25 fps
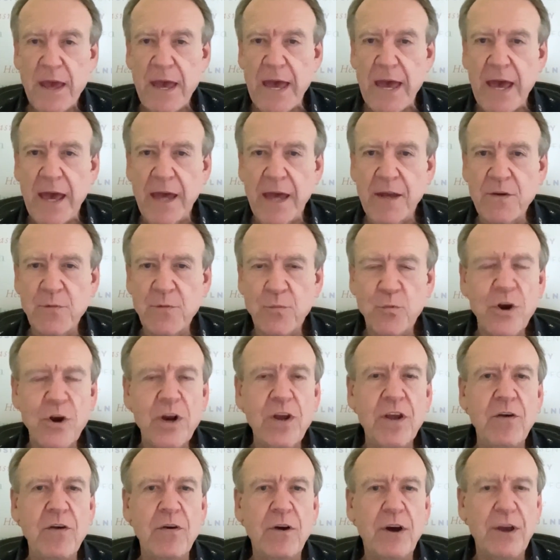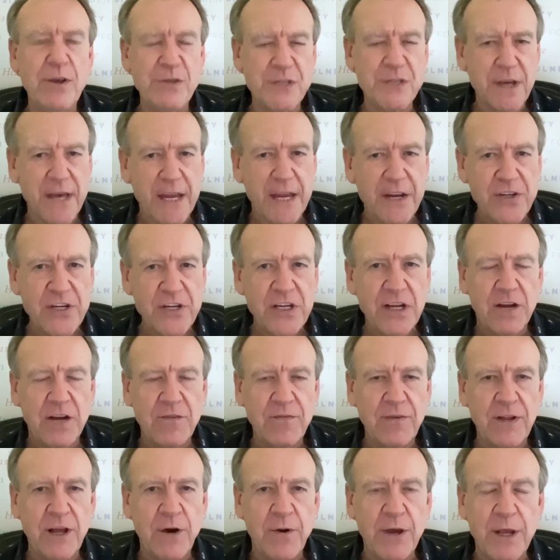And is energy
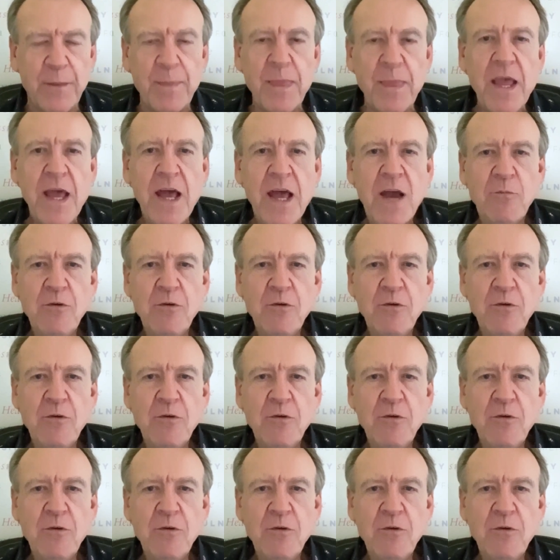not flowing?